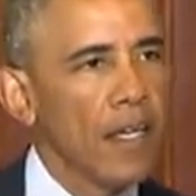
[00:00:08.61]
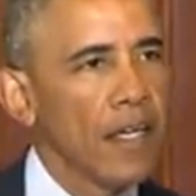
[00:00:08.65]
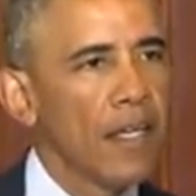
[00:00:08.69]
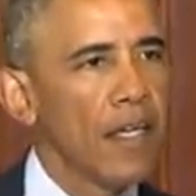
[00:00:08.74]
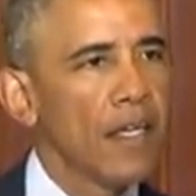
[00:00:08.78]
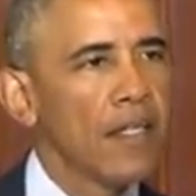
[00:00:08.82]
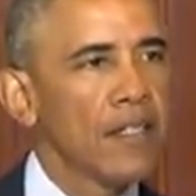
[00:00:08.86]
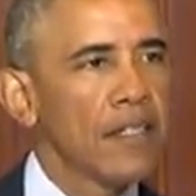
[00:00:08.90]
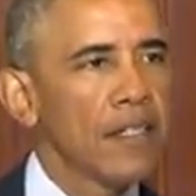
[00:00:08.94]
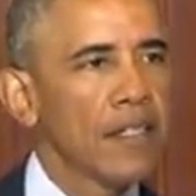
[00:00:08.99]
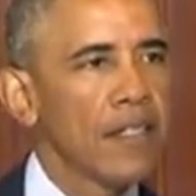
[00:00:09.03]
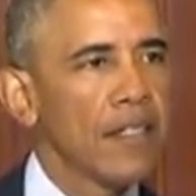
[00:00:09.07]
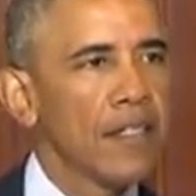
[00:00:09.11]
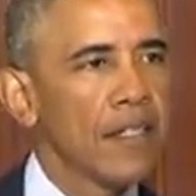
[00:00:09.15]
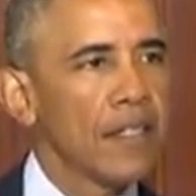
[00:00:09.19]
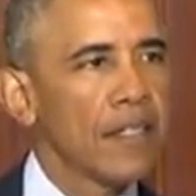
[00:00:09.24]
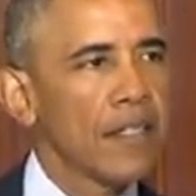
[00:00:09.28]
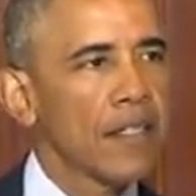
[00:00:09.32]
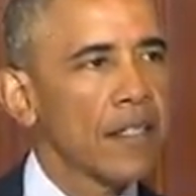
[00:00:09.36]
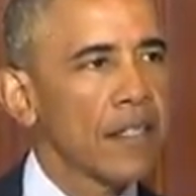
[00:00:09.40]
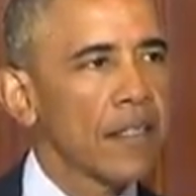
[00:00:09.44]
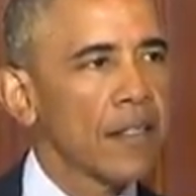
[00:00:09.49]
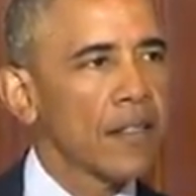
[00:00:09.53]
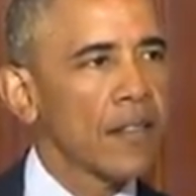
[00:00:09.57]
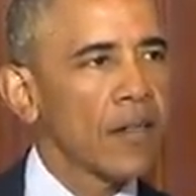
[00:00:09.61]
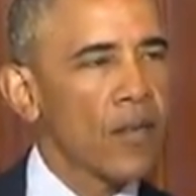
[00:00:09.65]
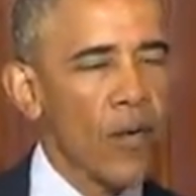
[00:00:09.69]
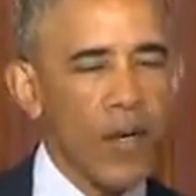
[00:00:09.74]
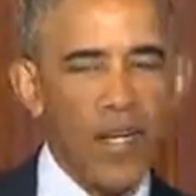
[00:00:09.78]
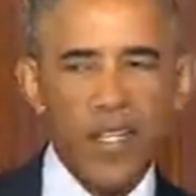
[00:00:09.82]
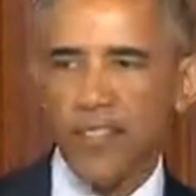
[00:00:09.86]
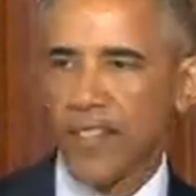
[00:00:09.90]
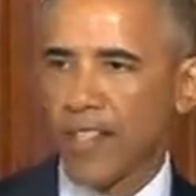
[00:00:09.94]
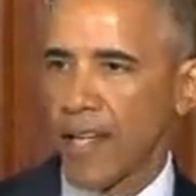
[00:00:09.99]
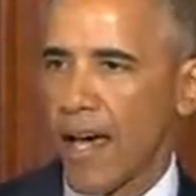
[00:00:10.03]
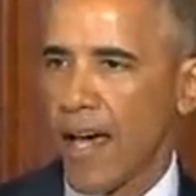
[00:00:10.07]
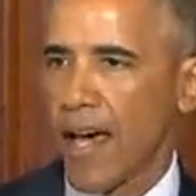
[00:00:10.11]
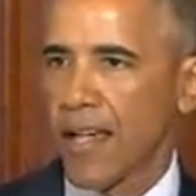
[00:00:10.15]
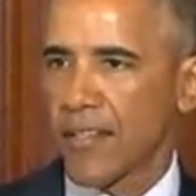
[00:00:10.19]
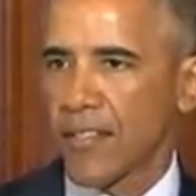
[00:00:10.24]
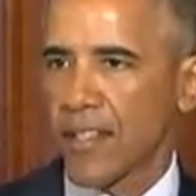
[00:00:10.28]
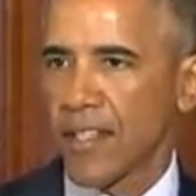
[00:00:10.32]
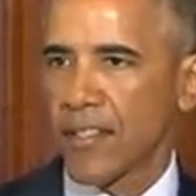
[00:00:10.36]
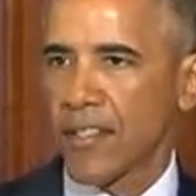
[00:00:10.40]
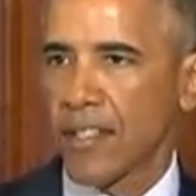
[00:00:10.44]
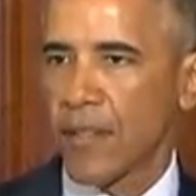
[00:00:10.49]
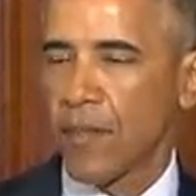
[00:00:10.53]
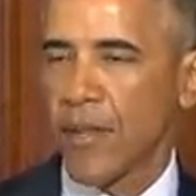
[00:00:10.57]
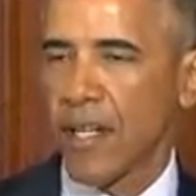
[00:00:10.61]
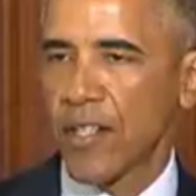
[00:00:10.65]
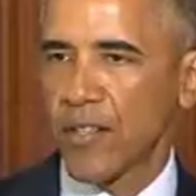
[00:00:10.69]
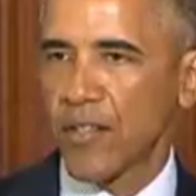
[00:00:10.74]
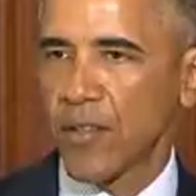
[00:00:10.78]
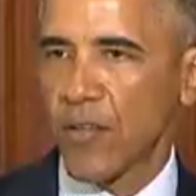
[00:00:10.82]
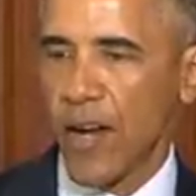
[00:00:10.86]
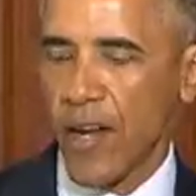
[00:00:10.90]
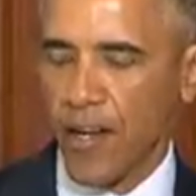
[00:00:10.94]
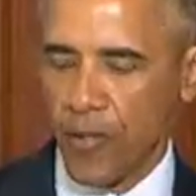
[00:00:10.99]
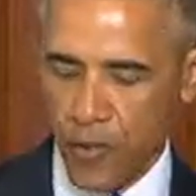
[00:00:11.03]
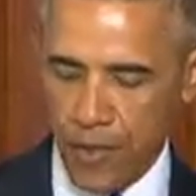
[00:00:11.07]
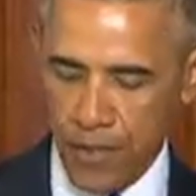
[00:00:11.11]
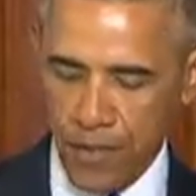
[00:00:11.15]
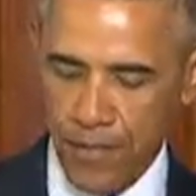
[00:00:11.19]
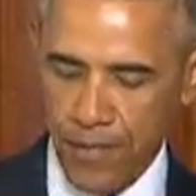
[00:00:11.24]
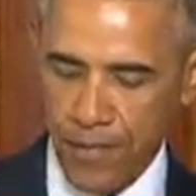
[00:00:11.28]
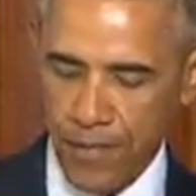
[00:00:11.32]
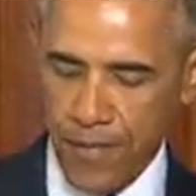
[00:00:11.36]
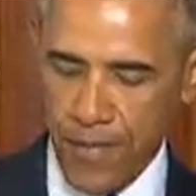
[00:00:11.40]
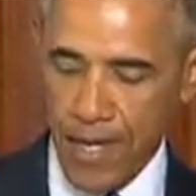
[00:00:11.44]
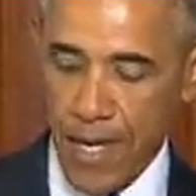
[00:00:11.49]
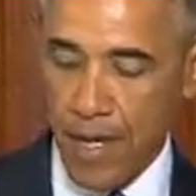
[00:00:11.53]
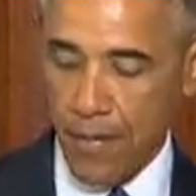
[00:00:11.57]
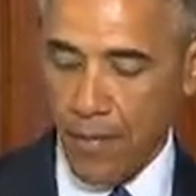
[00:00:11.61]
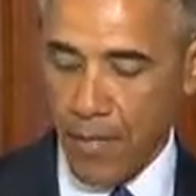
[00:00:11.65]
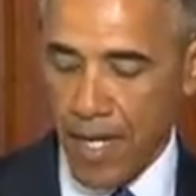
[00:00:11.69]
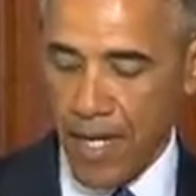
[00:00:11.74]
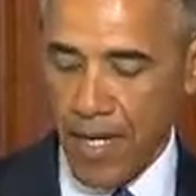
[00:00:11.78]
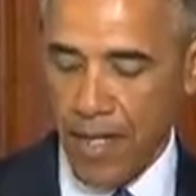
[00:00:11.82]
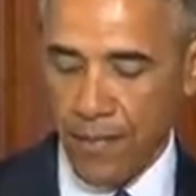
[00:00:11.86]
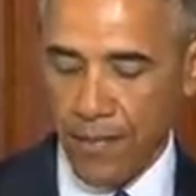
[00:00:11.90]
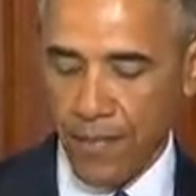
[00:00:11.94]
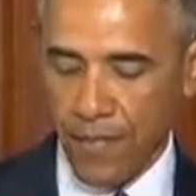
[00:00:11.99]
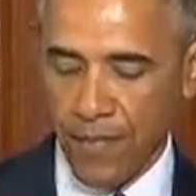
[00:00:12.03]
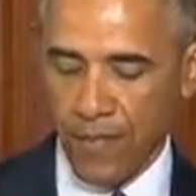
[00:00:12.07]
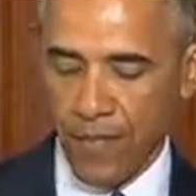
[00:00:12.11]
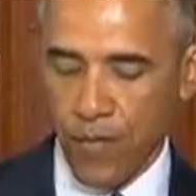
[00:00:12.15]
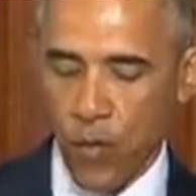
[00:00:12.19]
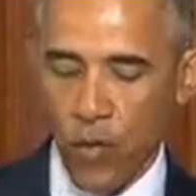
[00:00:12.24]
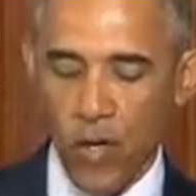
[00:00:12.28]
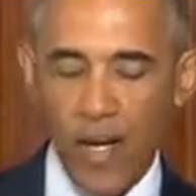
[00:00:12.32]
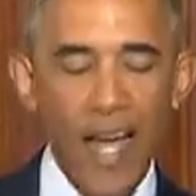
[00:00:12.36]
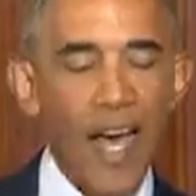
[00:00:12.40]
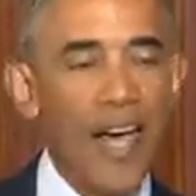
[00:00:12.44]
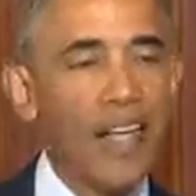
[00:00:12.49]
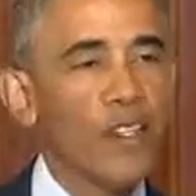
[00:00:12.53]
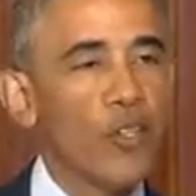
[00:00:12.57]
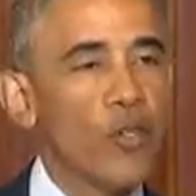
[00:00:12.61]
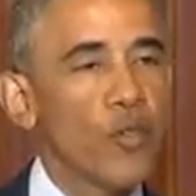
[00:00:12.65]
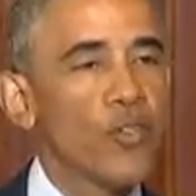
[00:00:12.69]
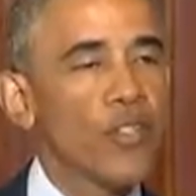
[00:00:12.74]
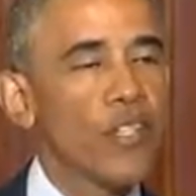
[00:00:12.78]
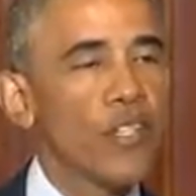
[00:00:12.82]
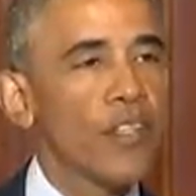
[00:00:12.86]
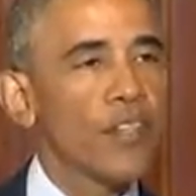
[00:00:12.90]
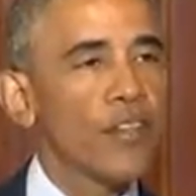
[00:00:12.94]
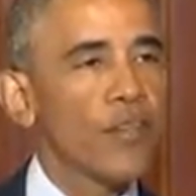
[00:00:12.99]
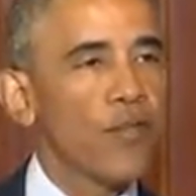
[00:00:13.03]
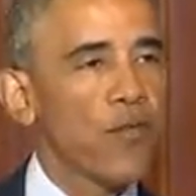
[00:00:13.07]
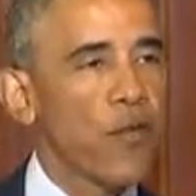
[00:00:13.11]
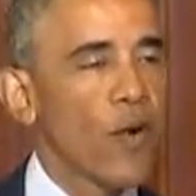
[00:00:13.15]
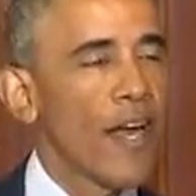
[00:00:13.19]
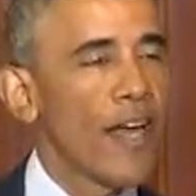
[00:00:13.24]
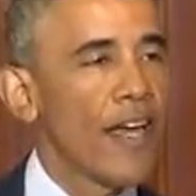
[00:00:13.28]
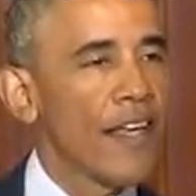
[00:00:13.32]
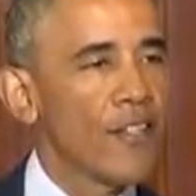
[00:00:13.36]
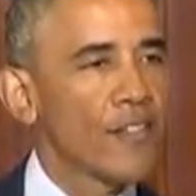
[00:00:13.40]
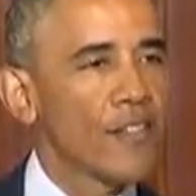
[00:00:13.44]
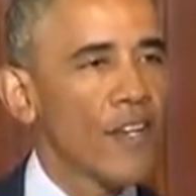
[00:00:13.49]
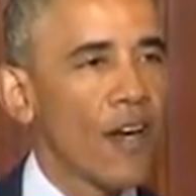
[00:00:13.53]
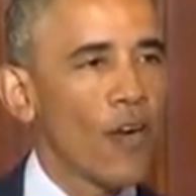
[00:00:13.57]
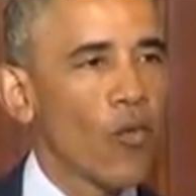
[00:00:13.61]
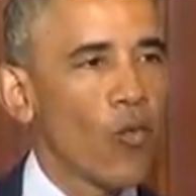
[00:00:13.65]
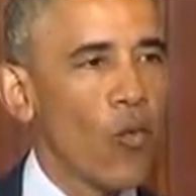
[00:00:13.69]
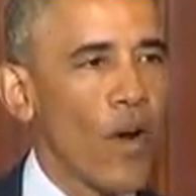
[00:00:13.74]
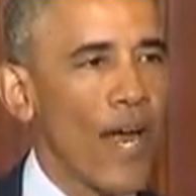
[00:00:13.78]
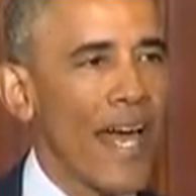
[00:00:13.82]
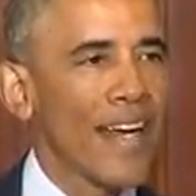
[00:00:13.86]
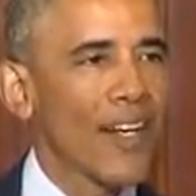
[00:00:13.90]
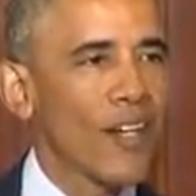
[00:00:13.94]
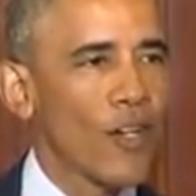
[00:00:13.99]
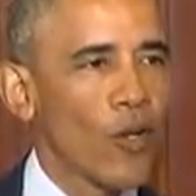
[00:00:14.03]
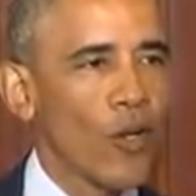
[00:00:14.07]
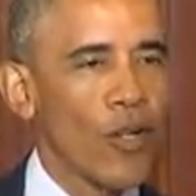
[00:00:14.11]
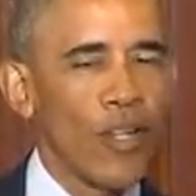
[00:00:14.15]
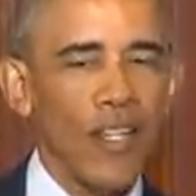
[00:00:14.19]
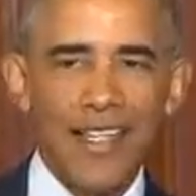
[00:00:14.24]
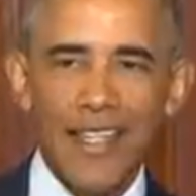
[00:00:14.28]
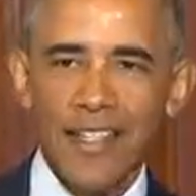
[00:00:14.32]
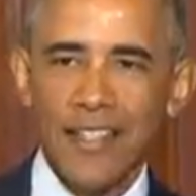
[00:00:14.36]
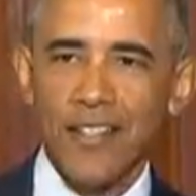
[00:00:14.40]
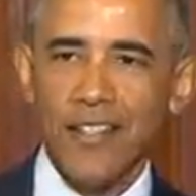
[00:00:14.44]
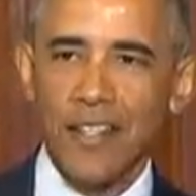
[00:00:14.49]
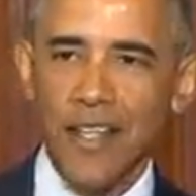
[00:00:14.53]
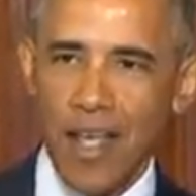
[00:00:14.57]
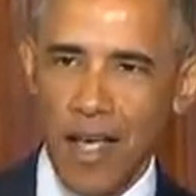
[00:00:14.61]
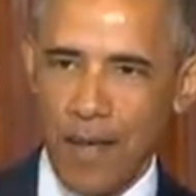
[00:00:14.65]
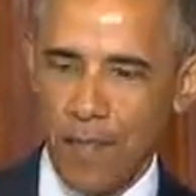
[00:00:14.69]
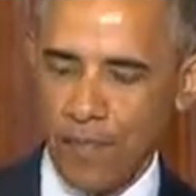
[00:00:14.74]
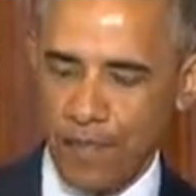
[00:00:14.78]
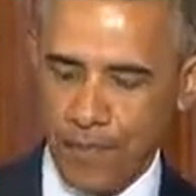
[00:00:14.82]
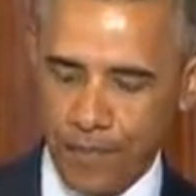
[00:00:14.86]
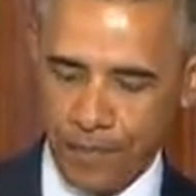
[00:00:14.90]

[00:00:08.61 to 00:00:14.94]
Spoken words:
is to criticize this administration and me for not using the phrase radical Islam.